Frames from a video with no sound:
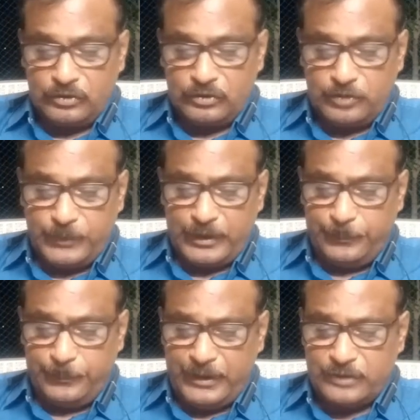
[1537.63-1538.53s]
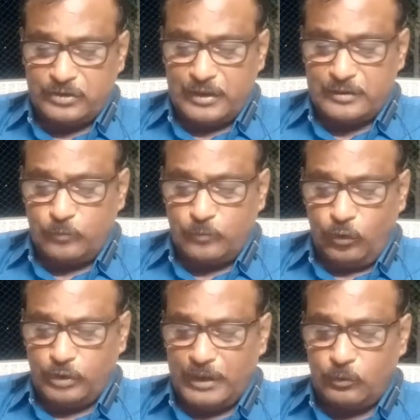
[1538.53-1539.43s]
suppose representation has
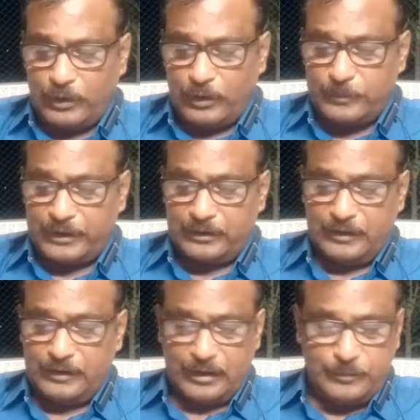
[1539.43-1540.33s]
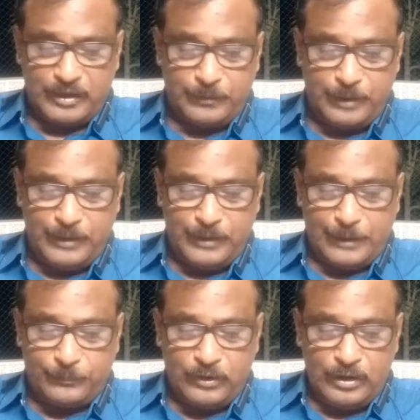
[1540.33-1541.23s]
more than one meaning. It may be
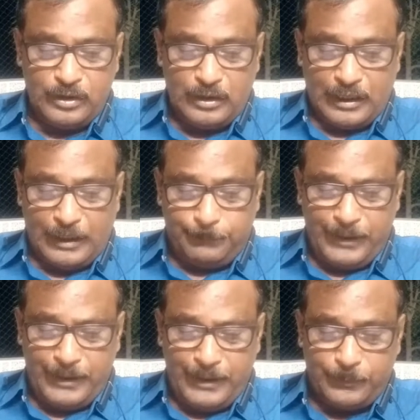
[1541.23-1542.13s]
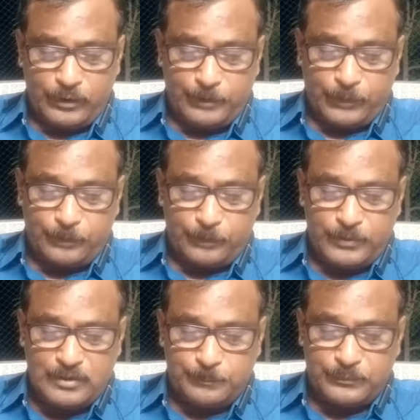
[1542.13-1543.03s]
applied for the
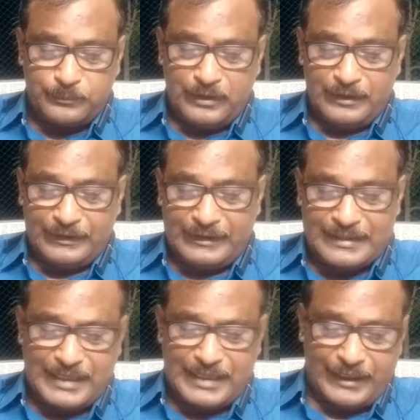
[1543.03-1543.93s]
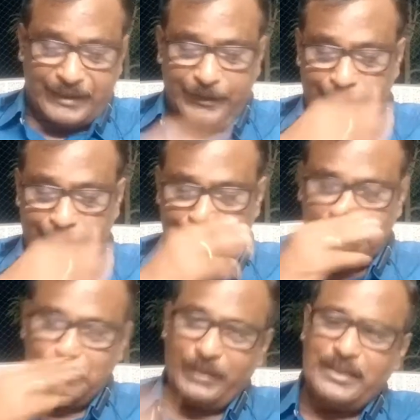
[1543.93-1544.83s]
purpose of deciding
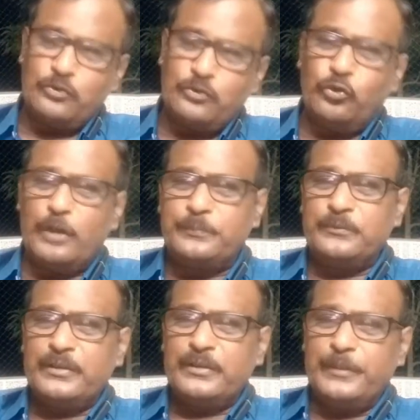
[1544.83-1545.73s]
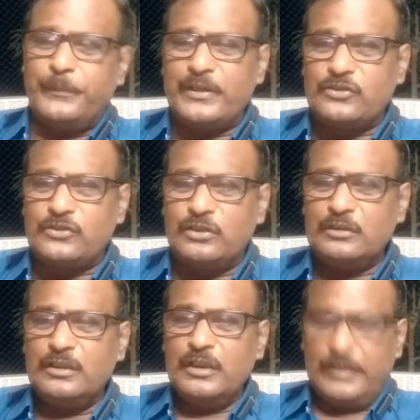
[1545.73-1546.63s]
what is rule of
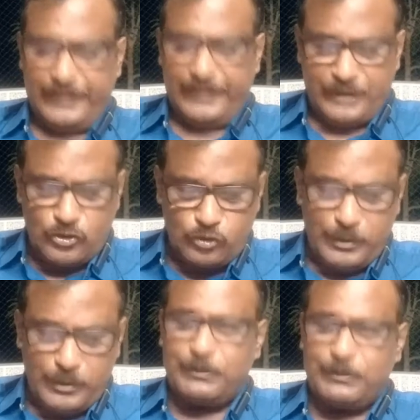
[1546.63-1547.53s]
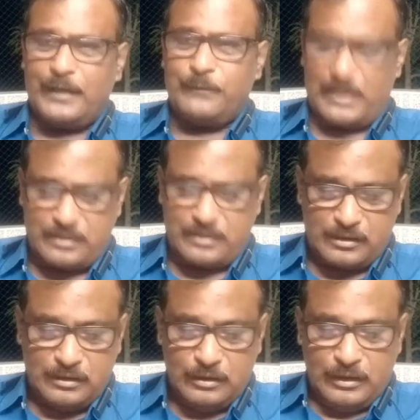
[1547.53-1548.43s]
representation. It is to be applied first,
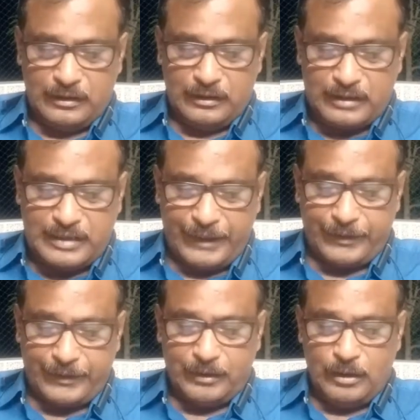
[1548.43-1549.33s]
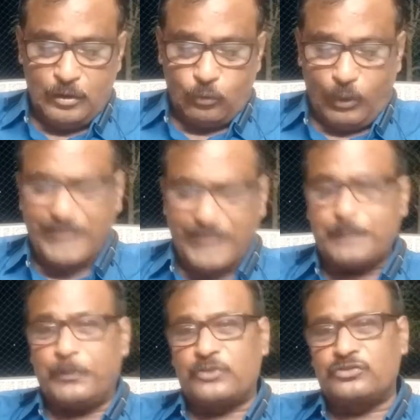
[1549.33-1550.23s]
deciding what
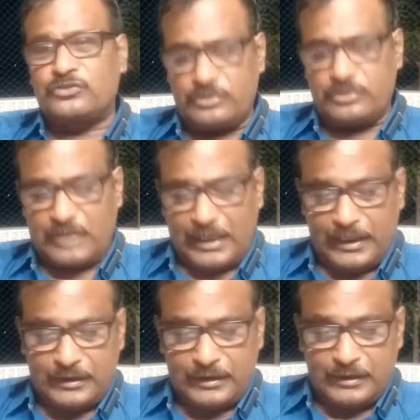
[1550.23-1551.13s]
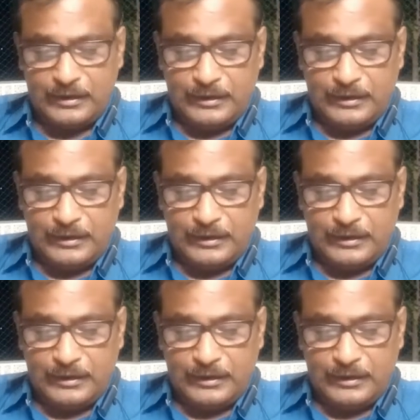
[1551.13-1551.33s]
persons are